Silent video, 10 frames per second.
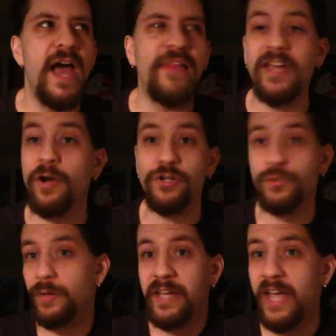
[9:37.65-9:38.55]
and the characters
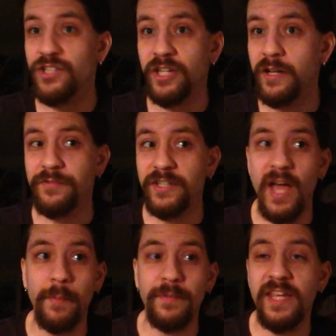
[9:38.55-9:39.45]
were engaging enough to
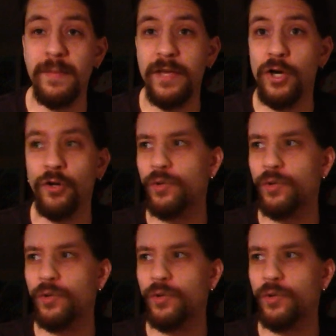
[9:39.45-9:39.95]
kept, keep me hooked.